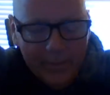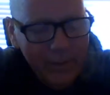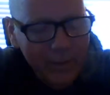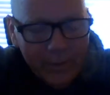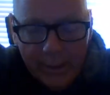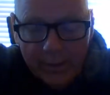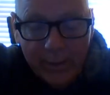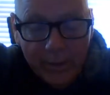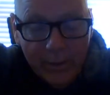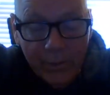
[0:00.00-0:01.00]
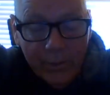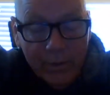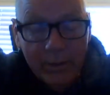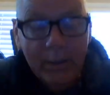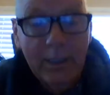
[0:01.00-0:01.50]
Because I don't know.
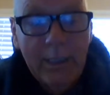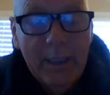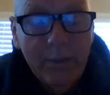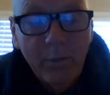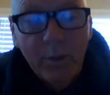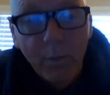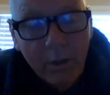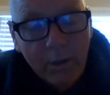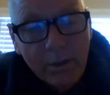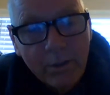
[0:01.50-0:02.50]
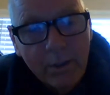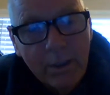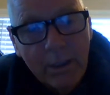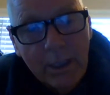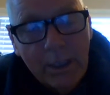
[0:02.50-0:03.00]
That's what he wants.
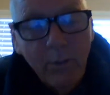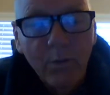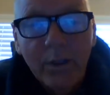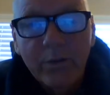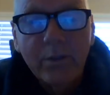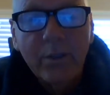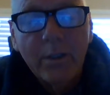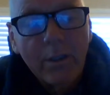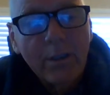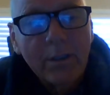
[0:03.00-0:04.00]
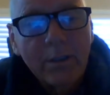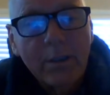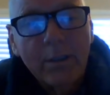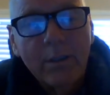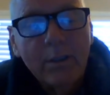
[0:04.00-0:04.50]
He wants to talk to
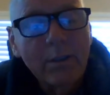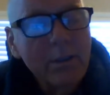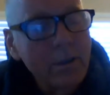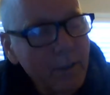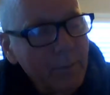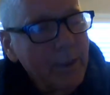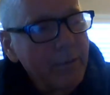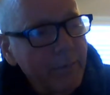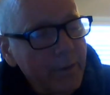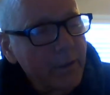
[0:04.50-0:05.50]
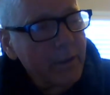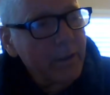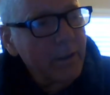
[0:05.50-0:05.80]
you, be your friend,